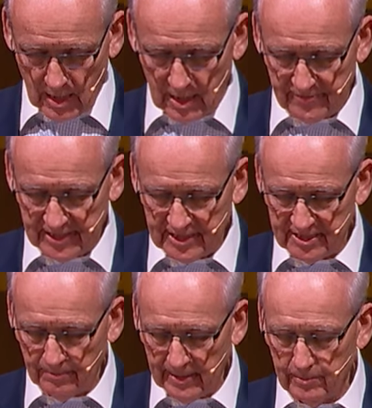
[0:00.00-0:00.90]
Uh, this is
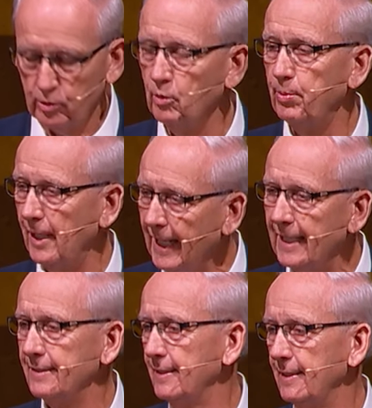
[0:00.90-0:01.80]
a biblical
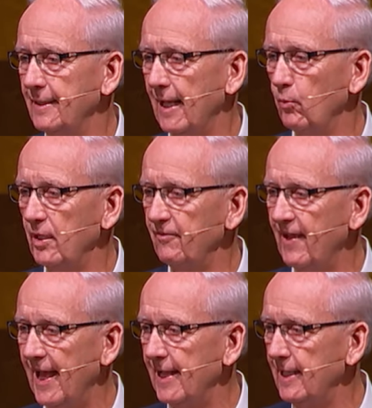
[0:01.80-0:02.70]
plan that we've
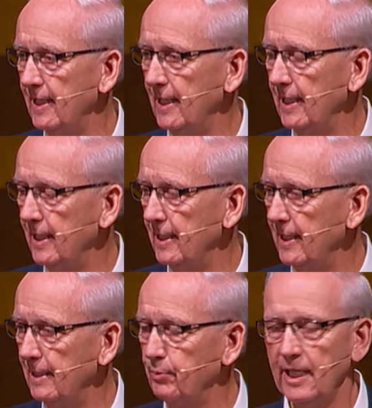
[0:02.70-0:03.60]
had uh,
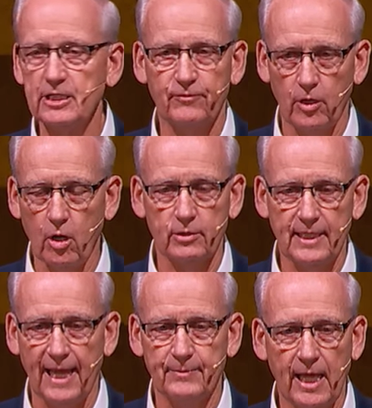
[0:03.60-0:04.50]
in place for a long
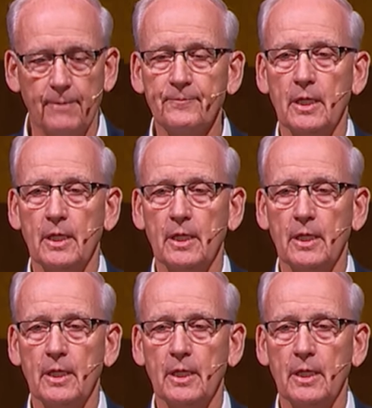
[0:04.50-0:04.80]
time. Now,